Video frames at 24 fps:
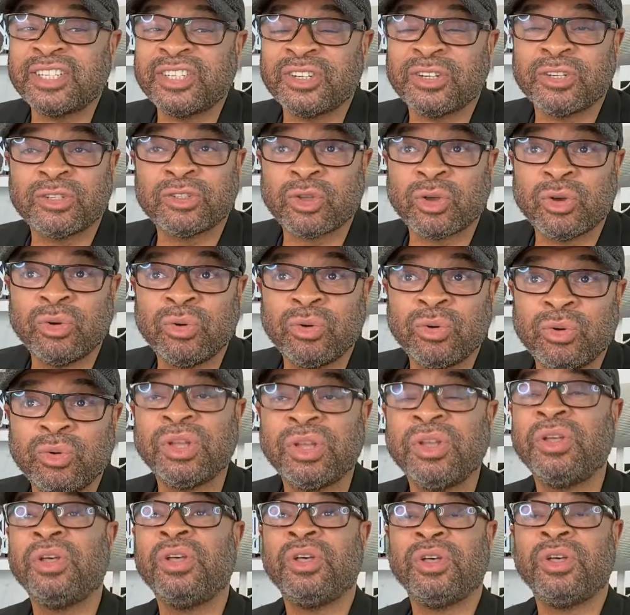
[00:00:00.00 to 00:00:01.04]
years old,
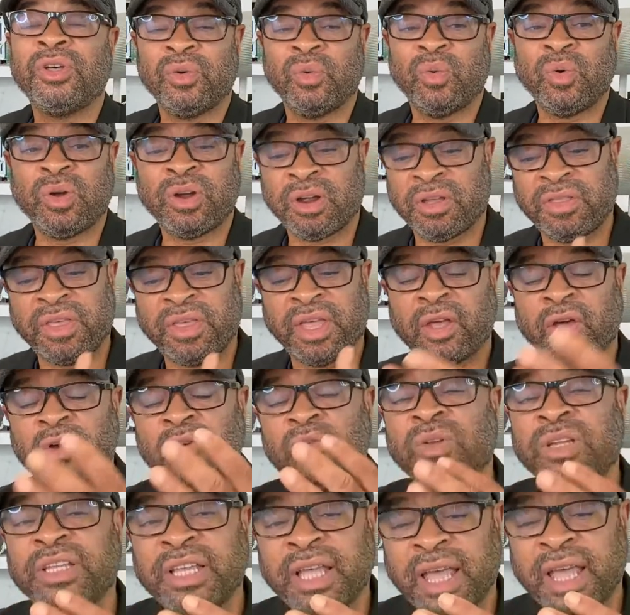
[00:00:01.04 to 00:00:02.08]
where they
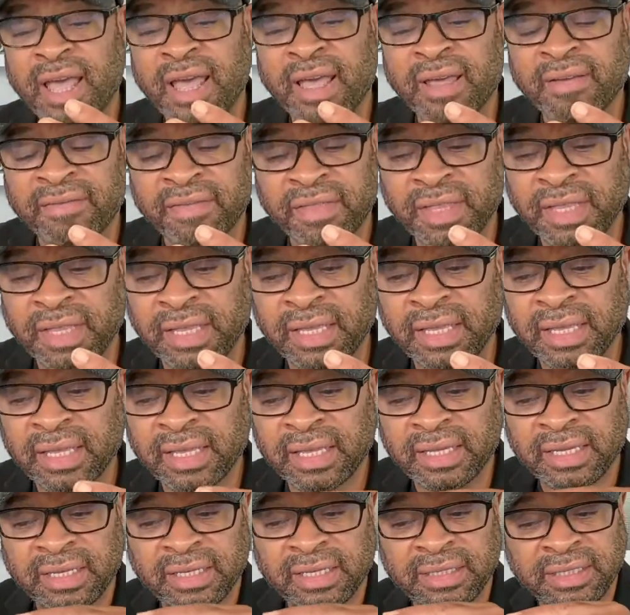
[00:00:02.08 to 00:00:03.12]
only have the
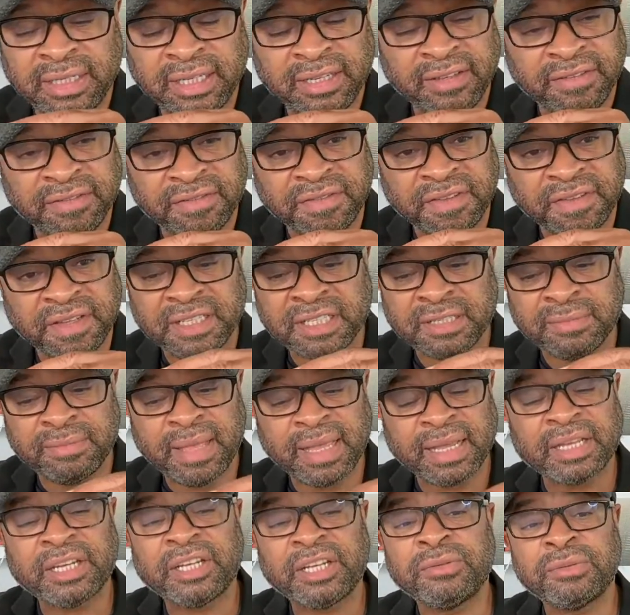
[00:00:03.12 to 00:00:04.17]
defense
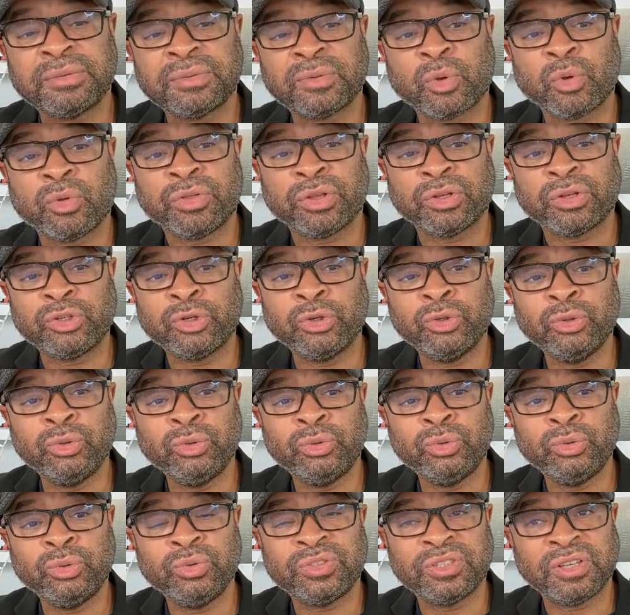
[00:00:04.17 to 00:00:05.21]
mechanisms or the
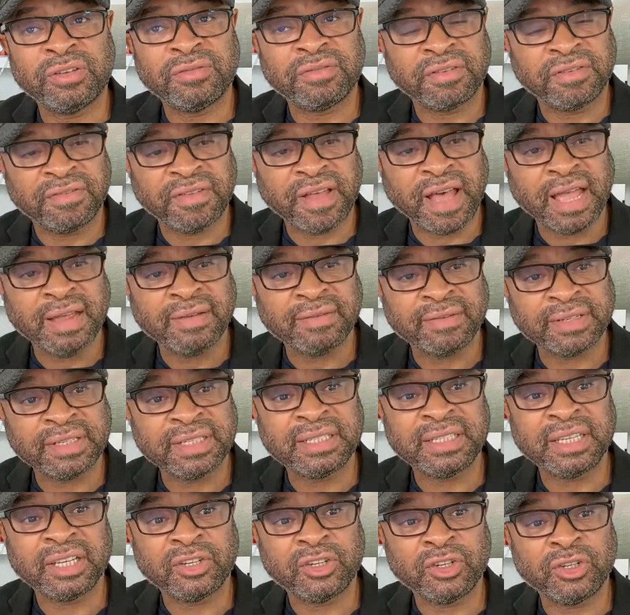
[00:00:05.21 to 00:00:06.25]
tools of a 5 or
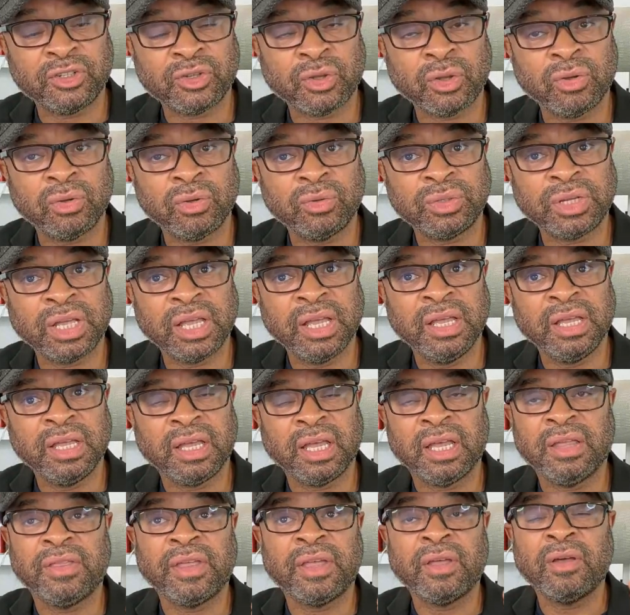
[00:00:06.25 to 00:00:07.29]
6 years old,
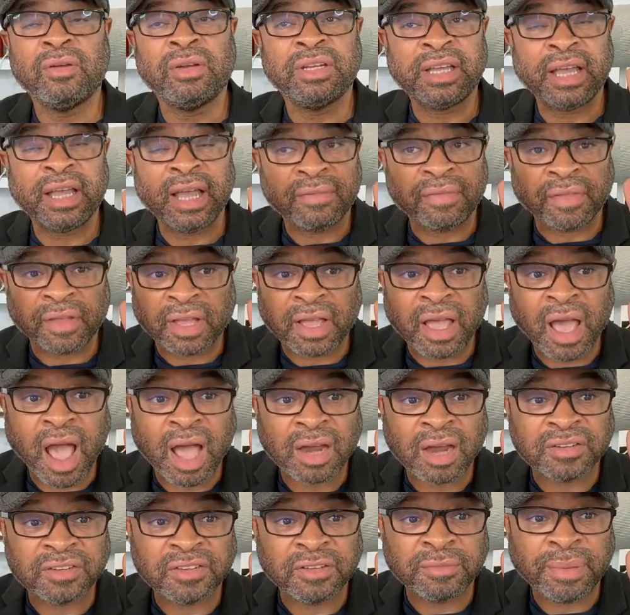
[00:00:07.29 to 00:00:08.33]
and they only have the
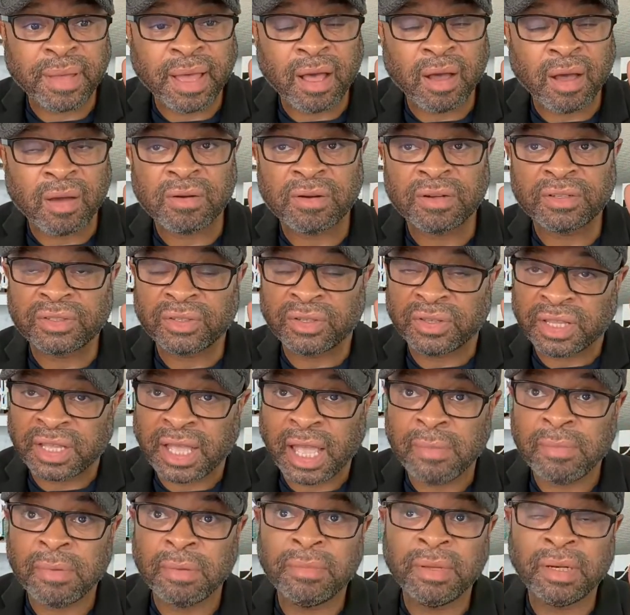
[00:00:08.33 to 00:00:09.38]
cognitive powers or the
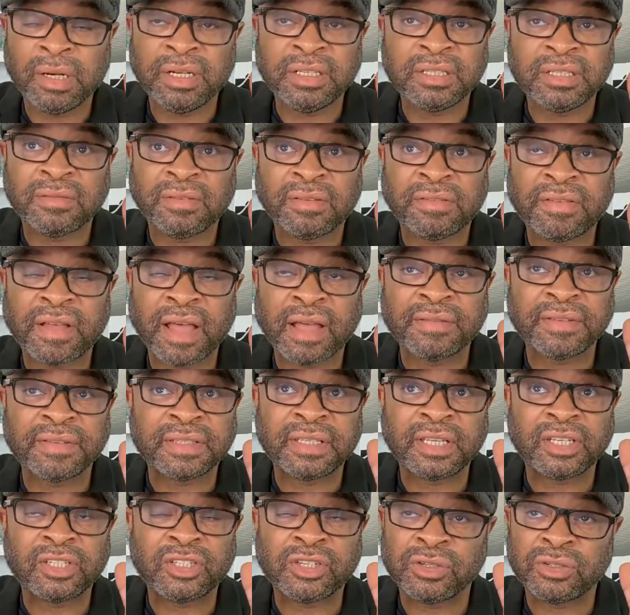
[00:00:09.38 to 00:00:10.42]
capabilities of a 5 or
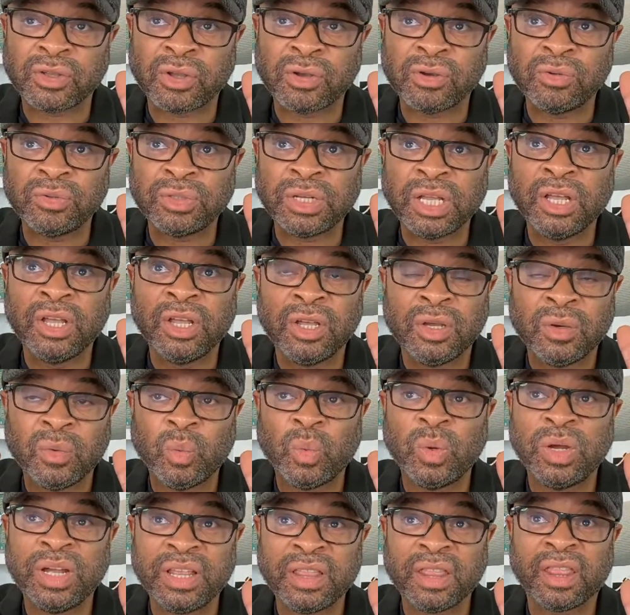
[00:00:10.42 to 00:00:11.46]
6 years old,
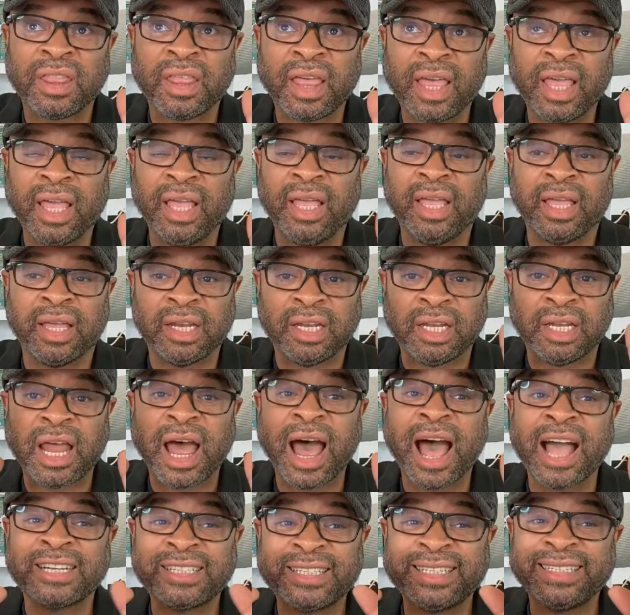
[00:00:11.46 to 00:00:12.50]
when they get
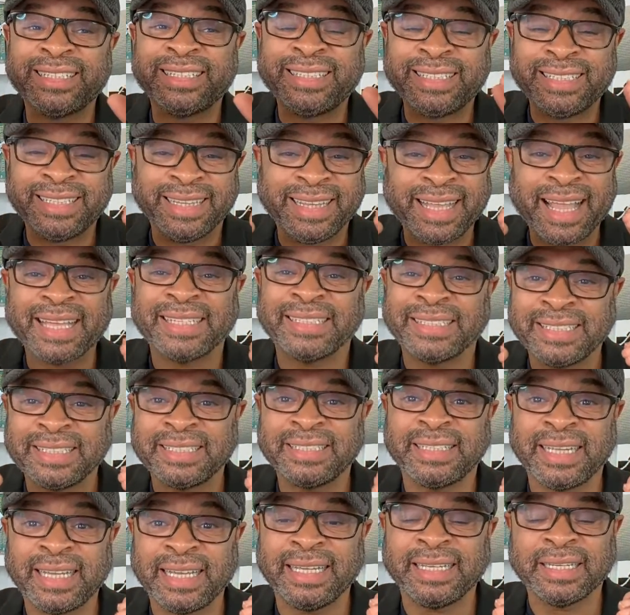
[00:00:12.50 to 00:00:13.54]
locked into that
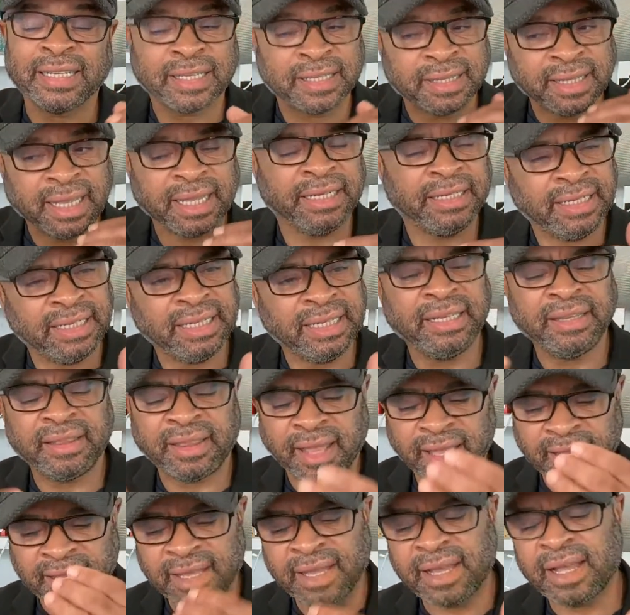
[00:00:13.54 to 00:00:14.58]
state and they need
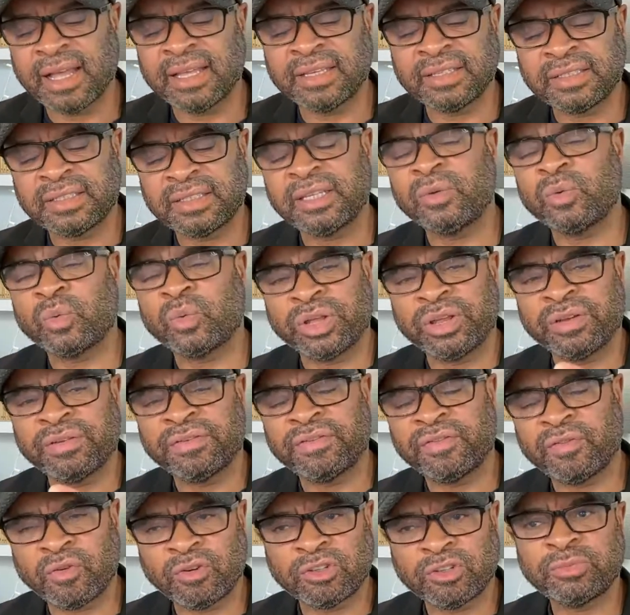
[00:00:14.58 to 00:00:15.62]
that constant
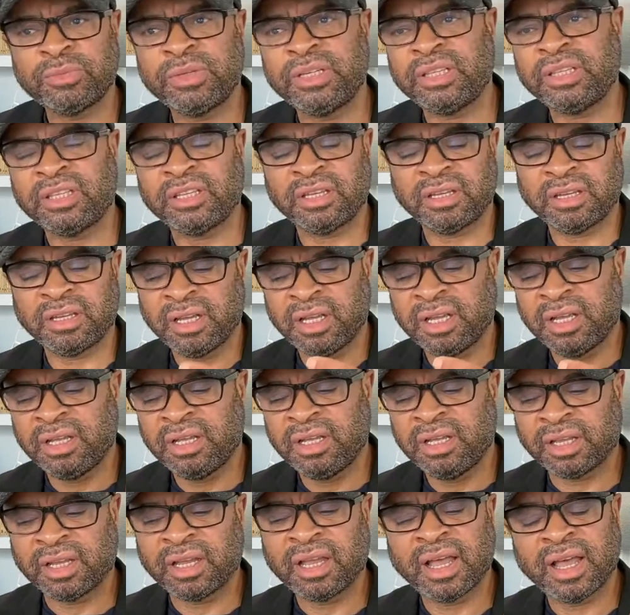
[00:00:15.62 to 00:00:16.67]
reinforcement, the
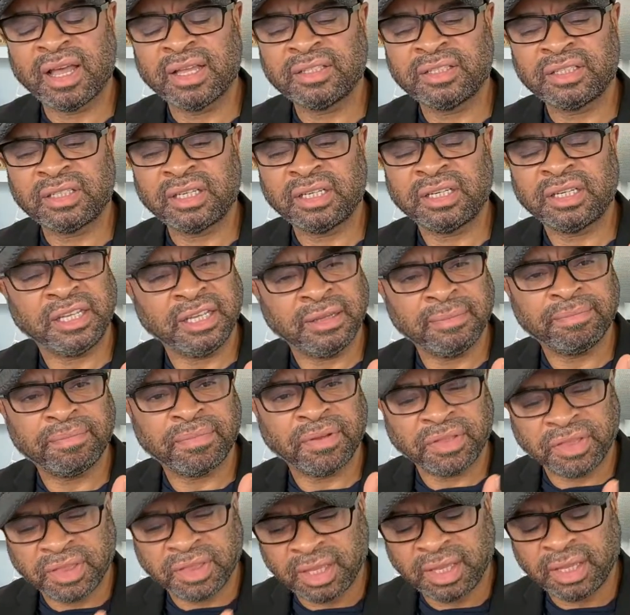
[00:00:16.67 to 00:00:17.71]
constant
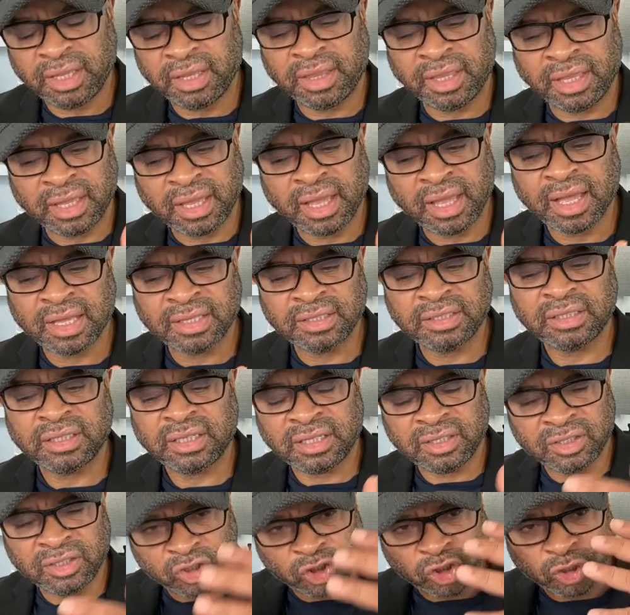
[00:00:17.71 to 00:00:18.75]
empathy, the
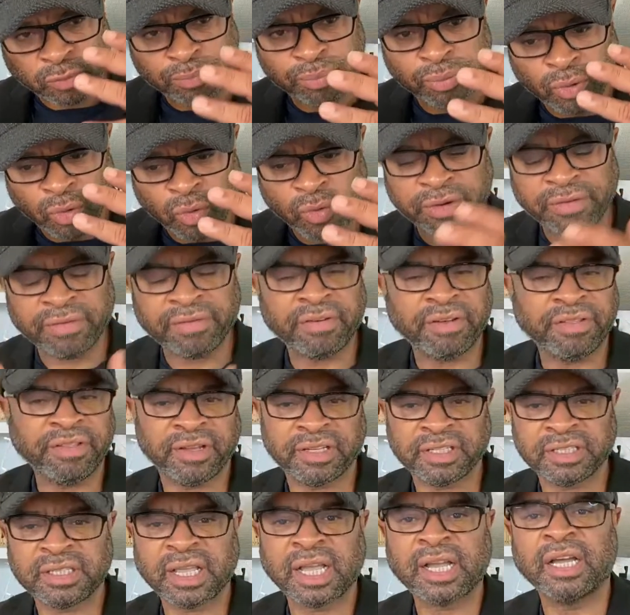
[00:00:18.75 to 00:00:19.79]
constant support for their
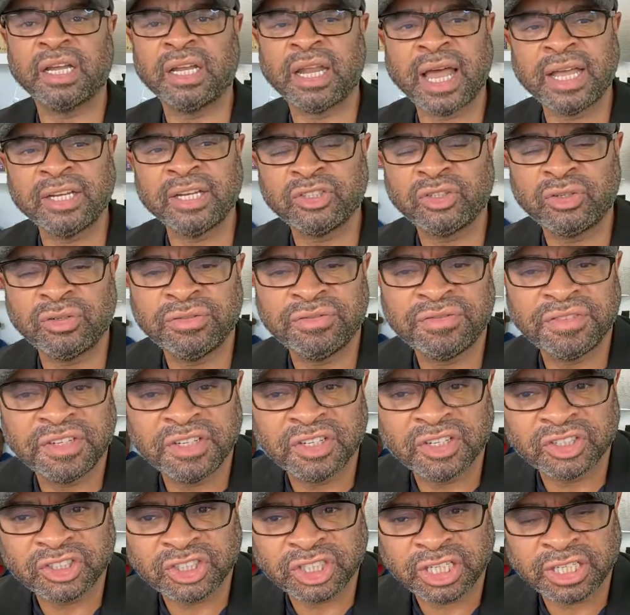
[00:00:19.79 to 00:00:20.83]
psychological
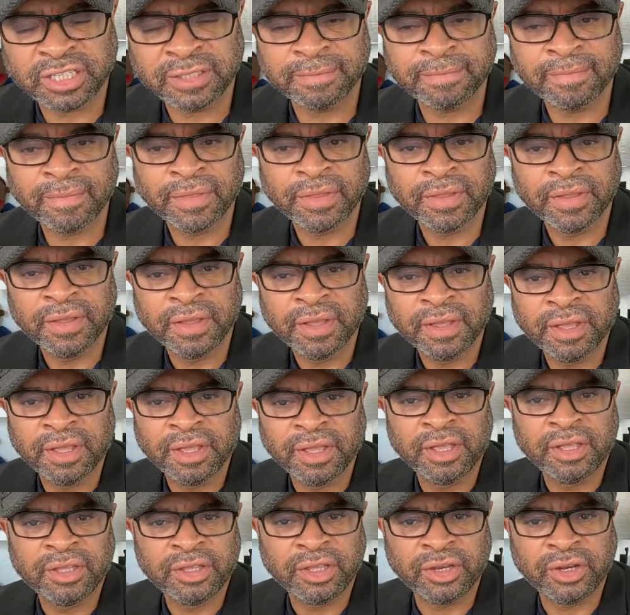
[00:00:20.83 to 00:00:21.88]
functioning,
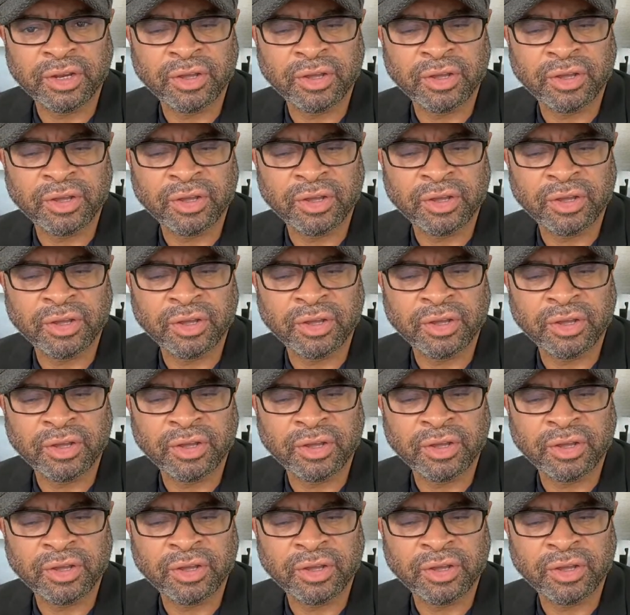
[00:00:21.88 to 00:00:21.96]
they